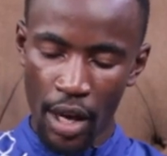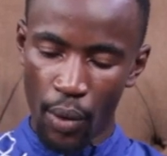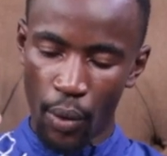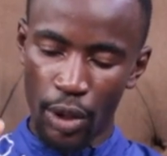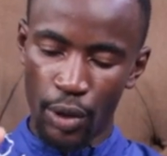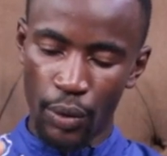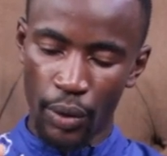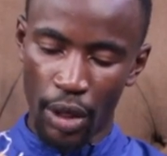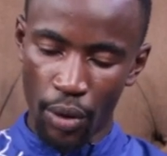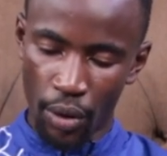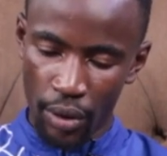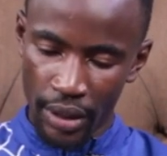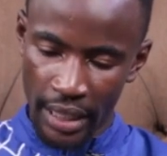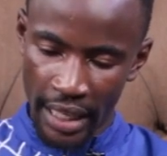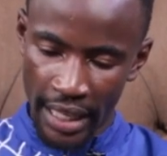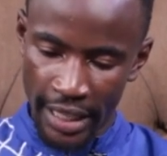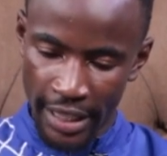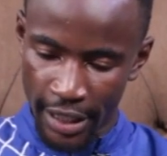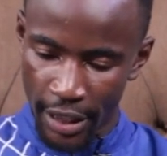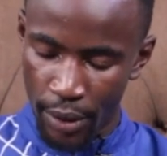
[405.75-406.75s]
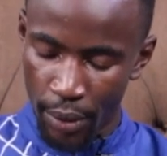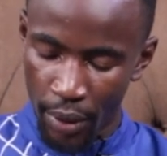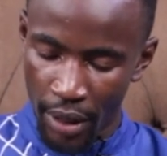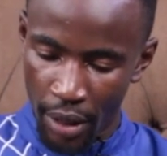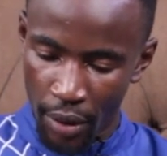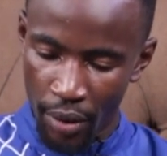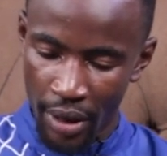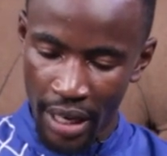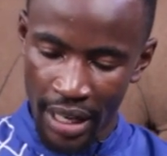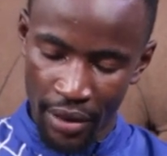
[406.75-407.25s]
what we call the
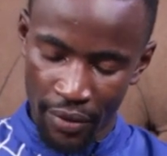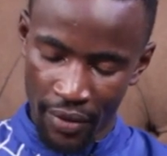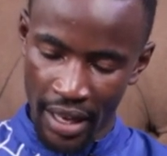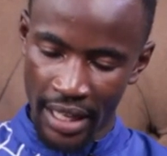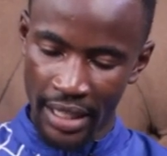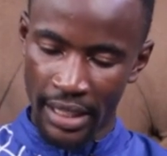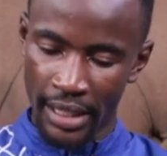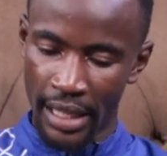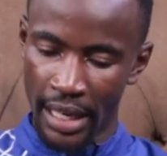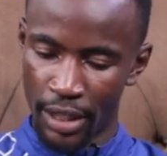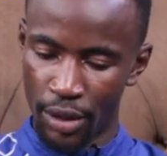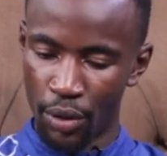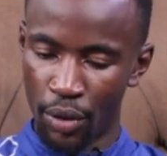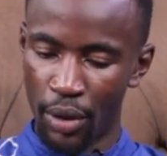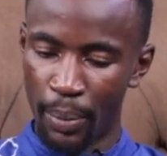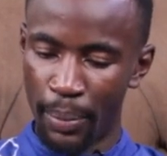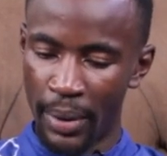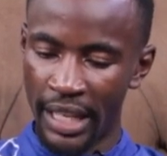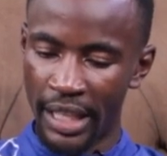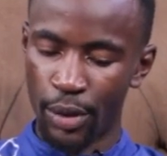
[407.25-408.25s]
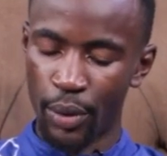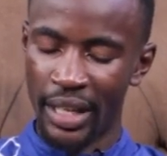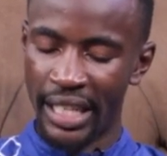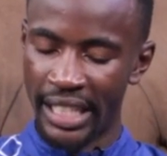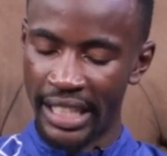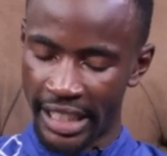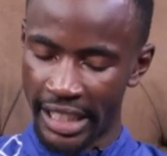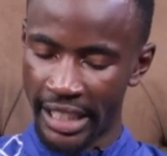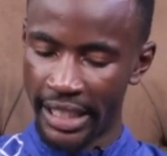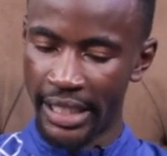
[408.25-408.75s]
historical events that took place
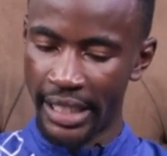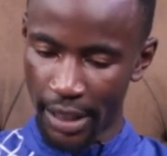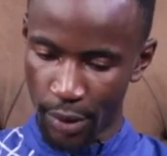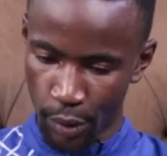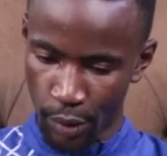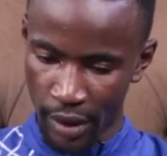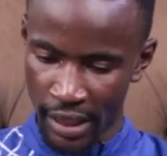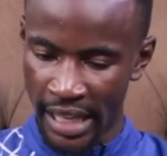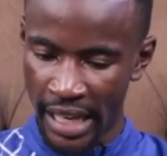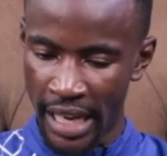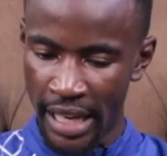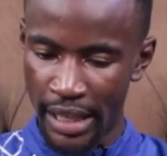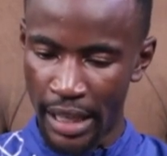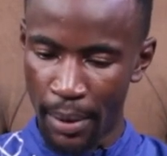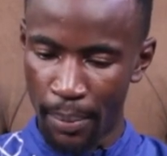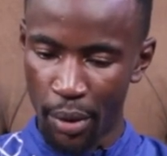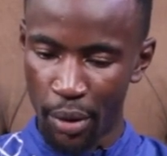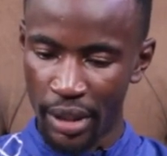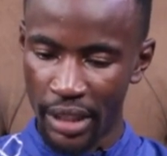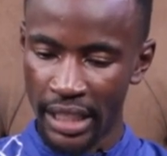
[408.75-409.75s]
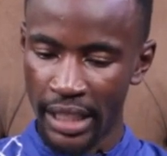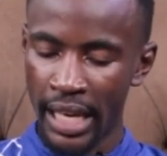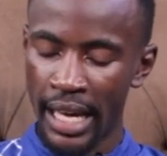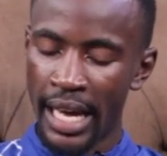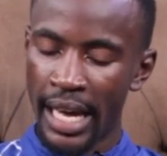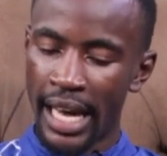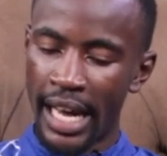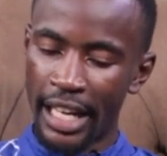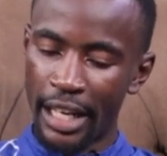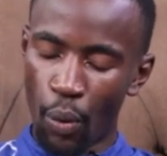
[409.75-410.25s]
when Jesus was here in the body,
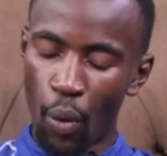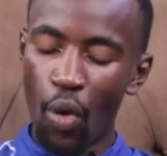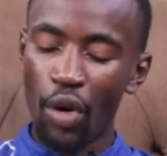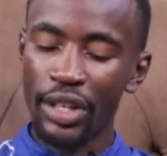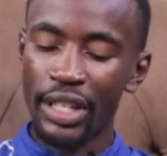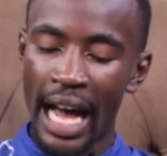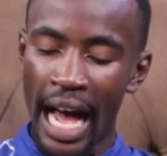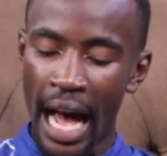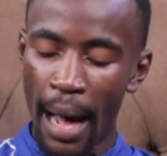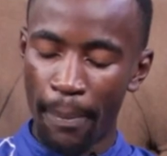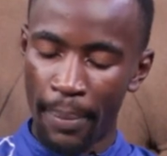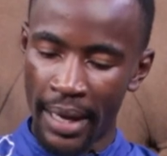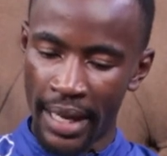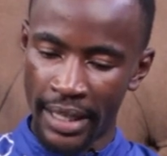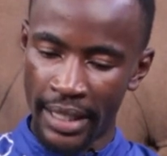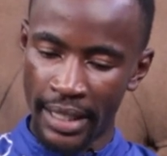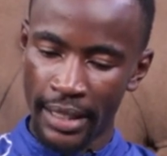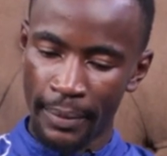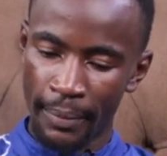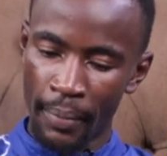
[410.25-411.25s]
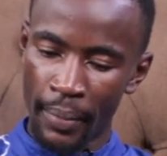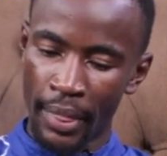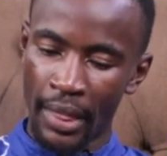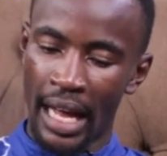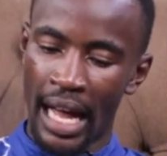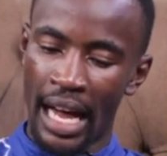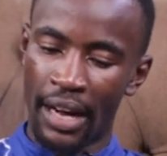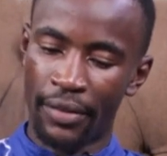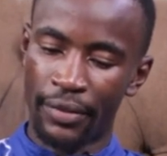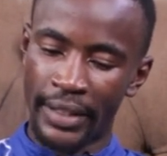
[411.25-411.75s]
and what happened
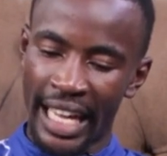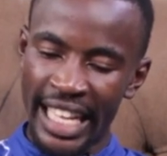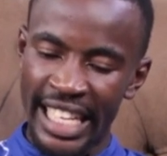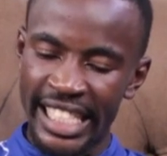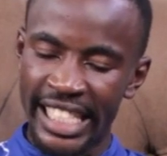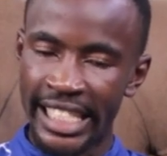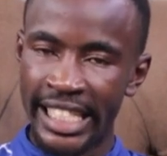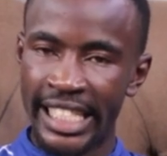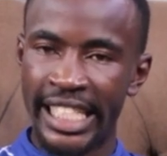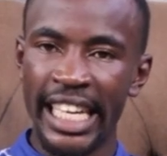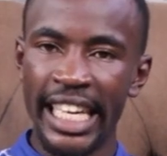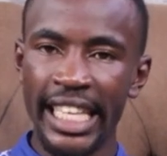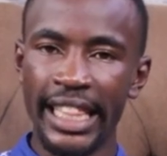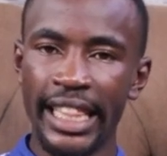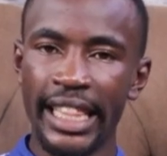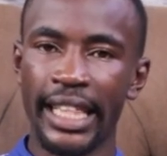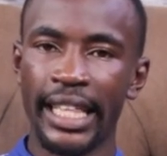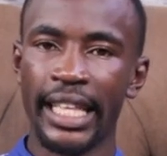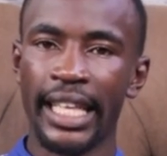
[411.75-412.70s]
after his death,